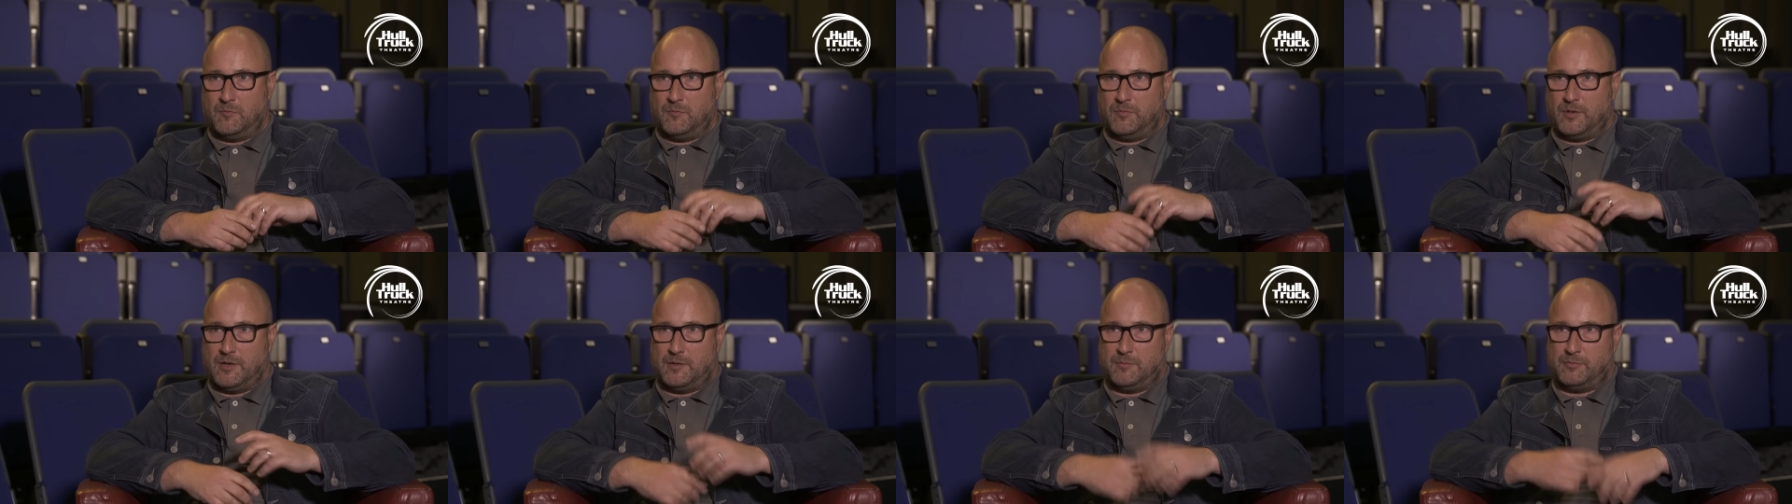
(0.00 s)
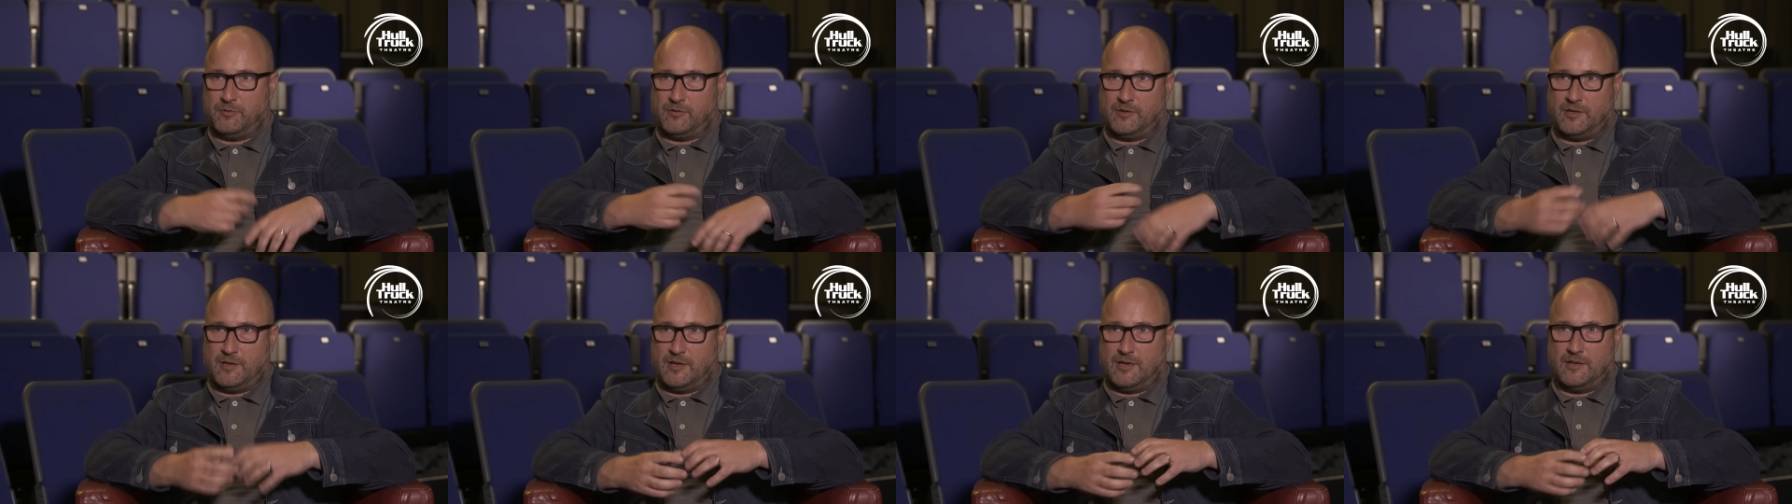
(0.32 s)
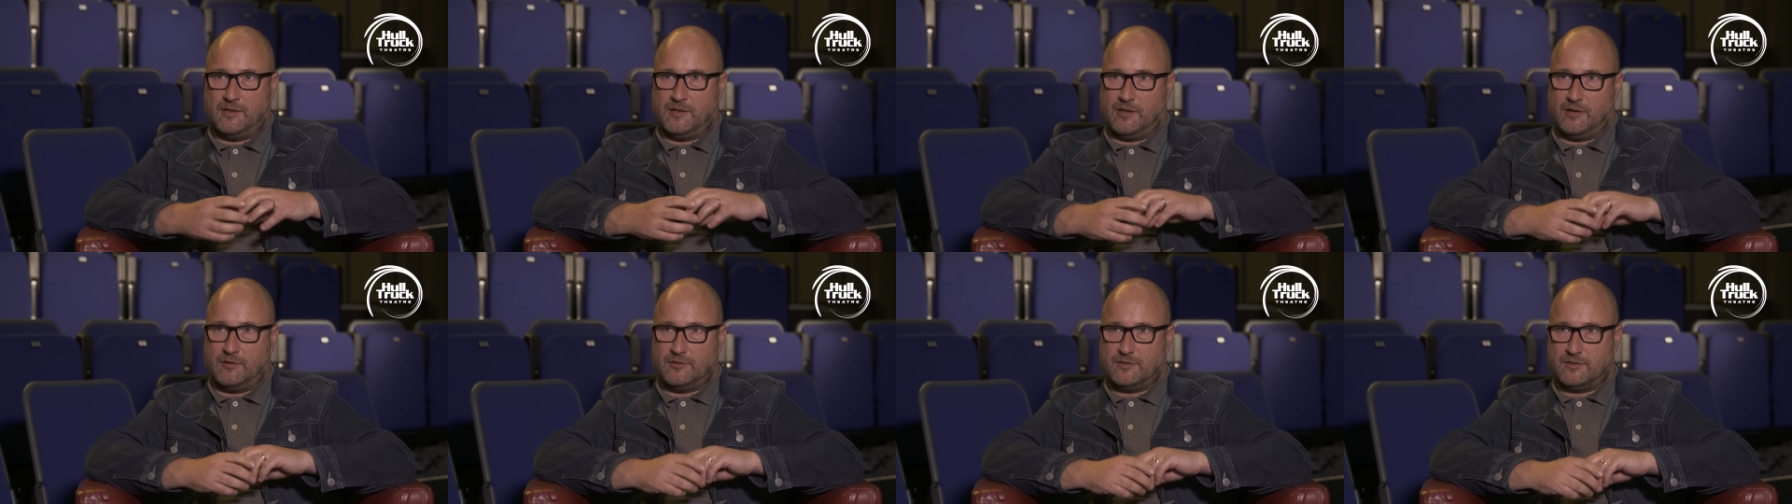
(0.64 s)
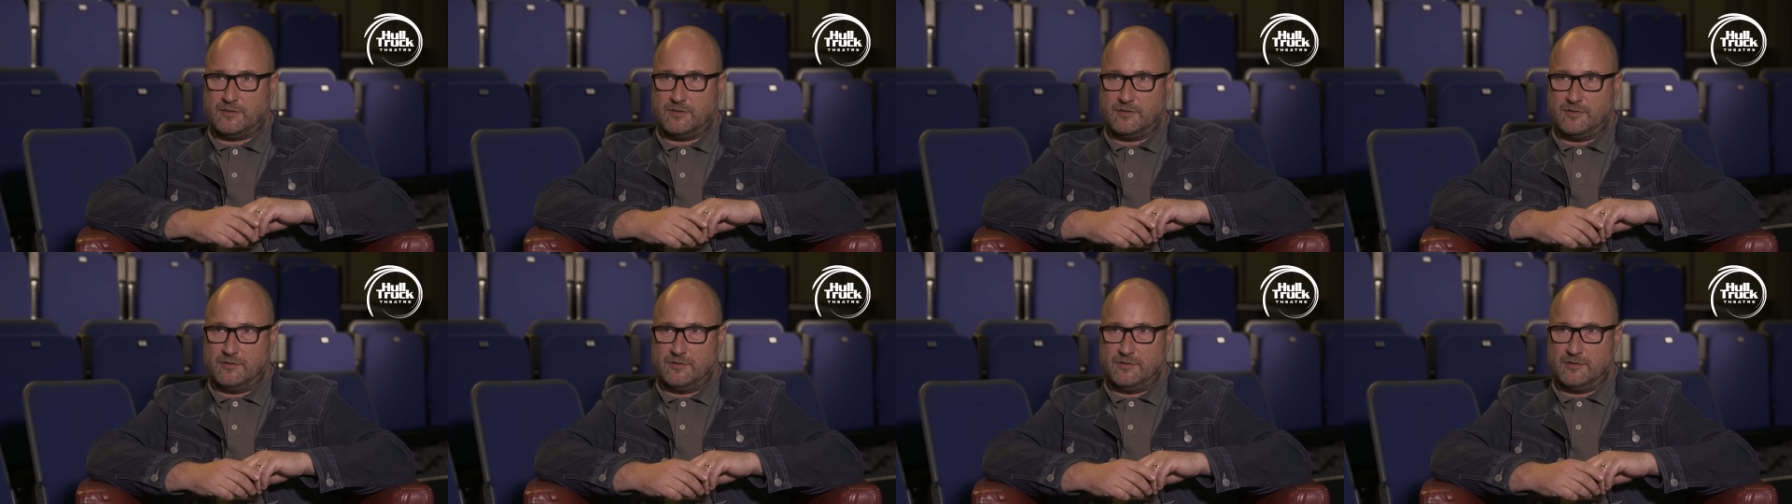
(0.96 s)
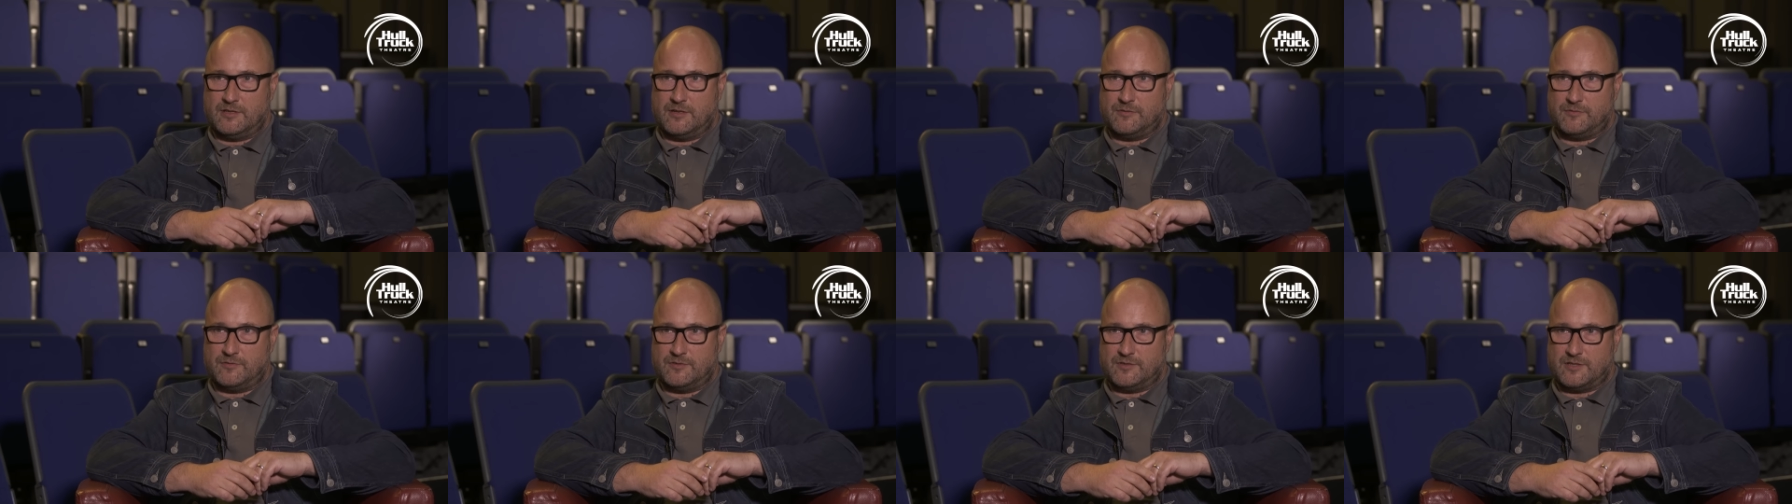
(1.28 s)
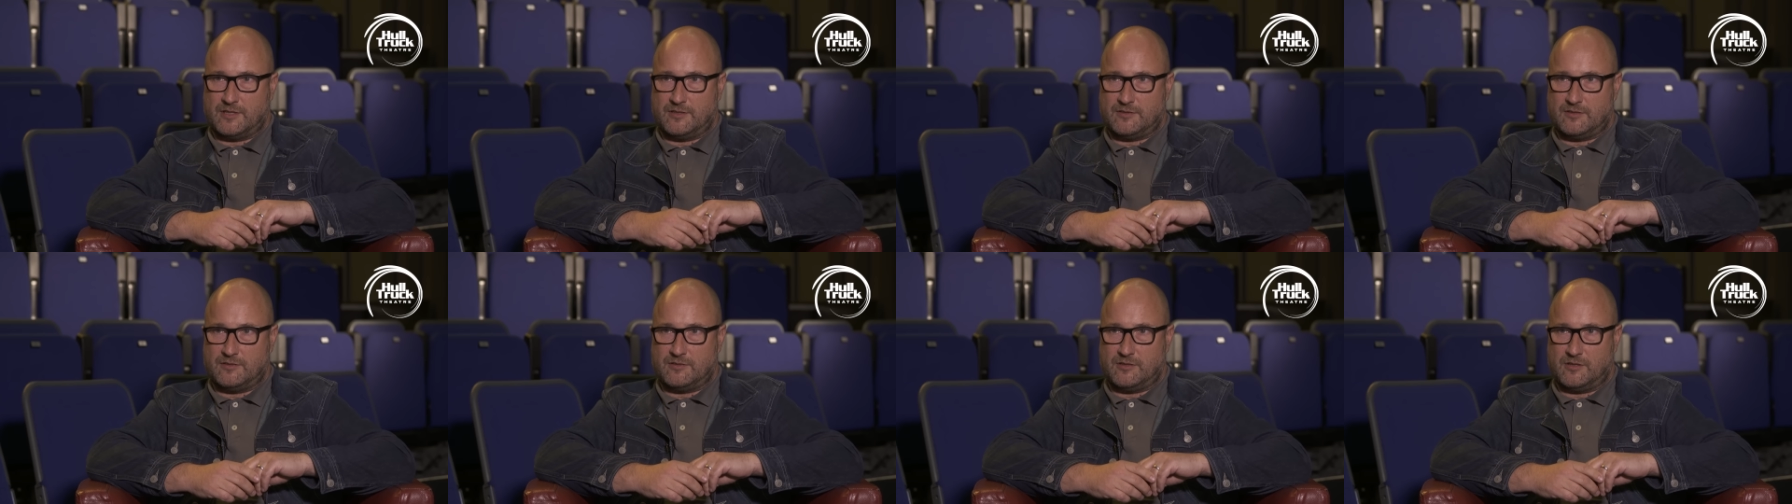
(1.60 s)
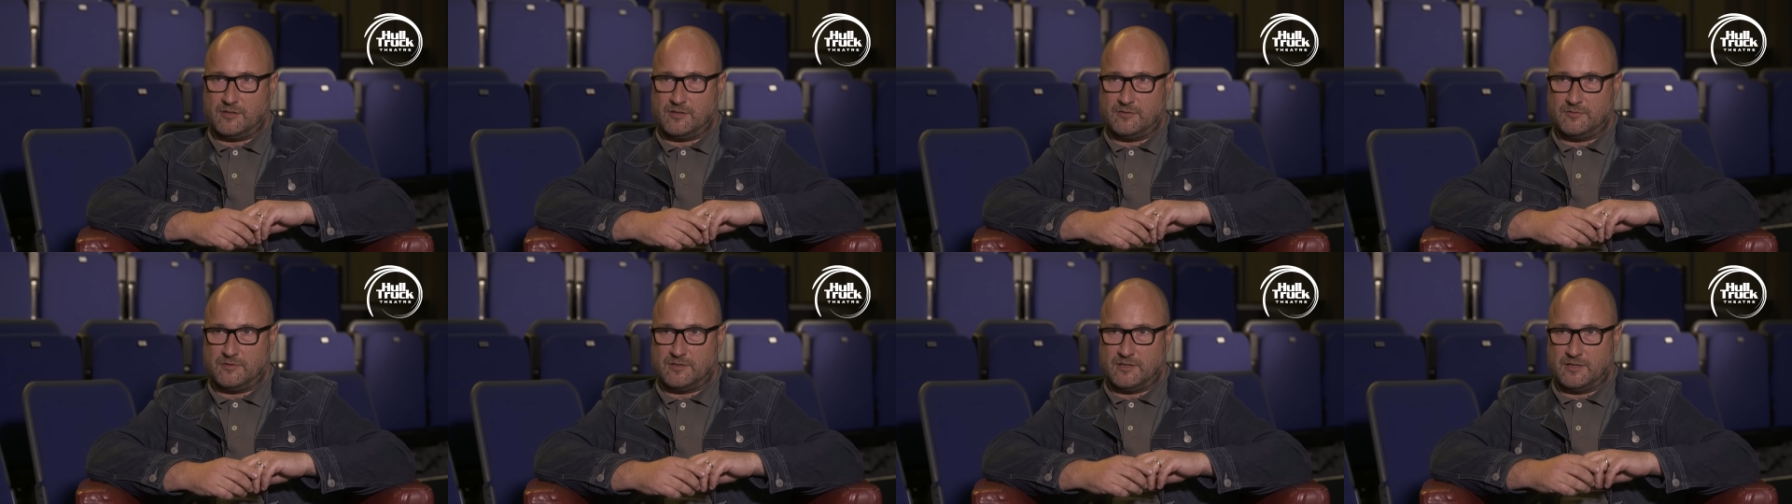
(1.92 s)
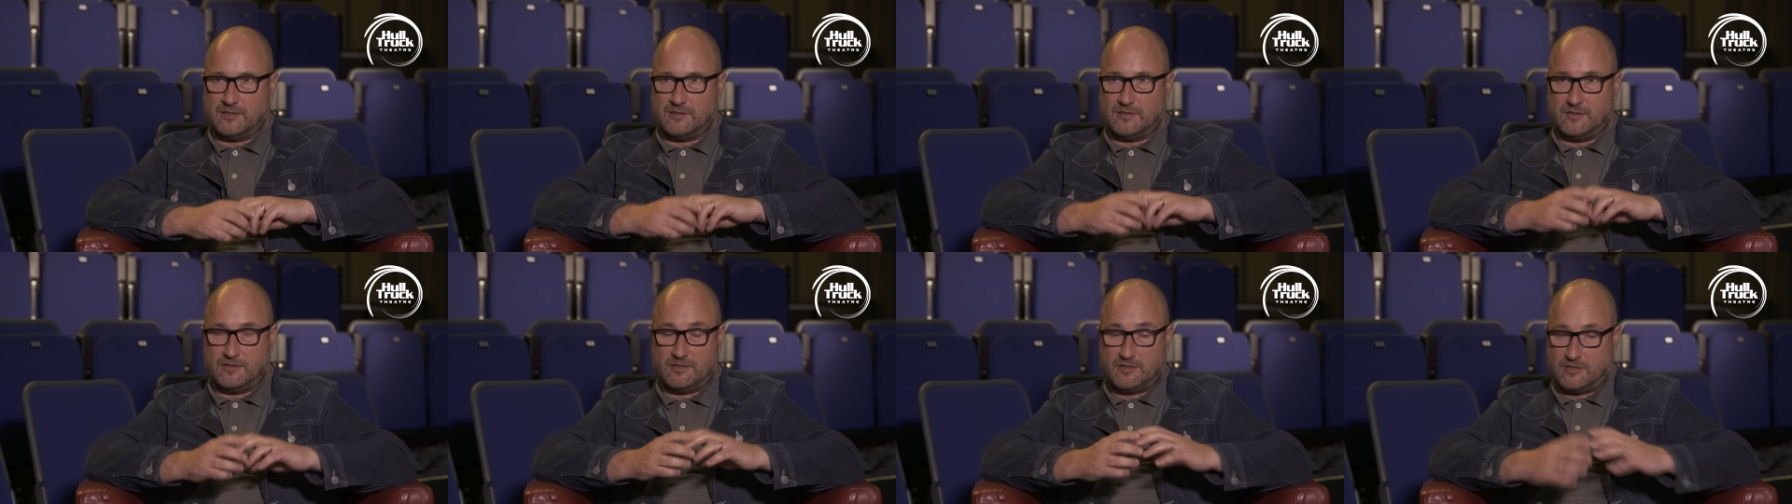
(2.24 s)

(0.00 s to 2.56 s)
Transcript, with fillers: people in, in those different sets of circumstances.